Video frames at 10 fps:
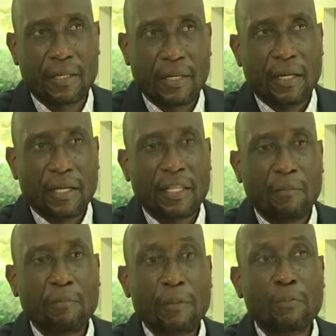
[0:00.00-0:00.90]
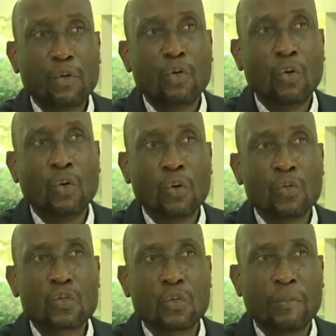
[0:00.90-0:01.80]
that people don't know so
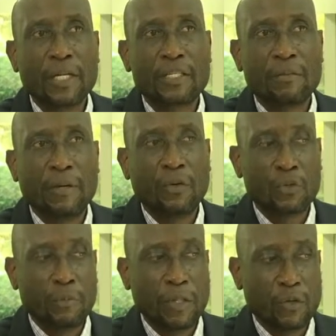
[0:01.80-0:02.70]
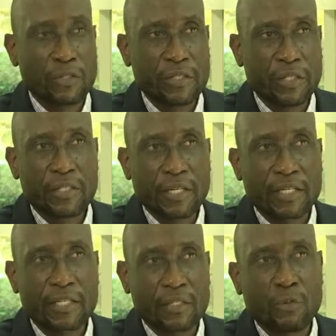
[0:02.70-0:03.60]
much about, because this sector
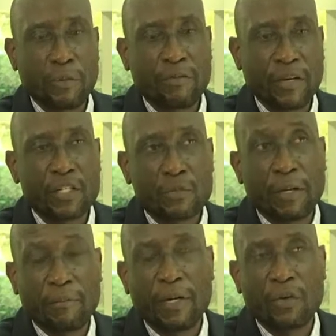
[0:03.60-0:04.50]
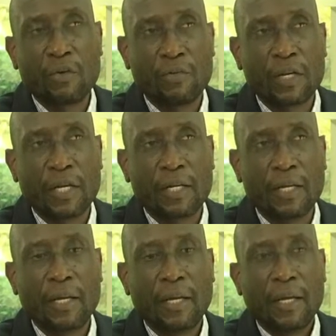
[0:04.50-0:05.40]
supervised by Bank of Uganda
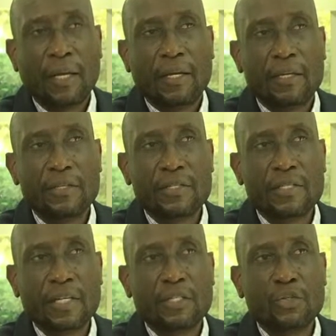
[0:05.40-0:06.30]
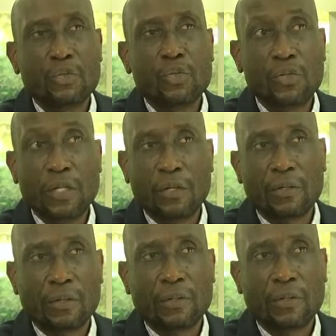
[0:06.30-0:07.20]
is 32 trillion
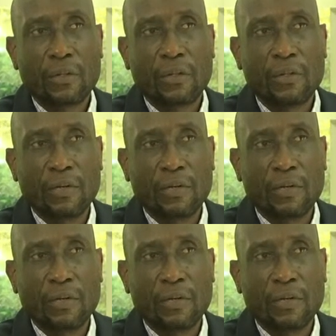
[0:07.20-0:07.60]
Uganda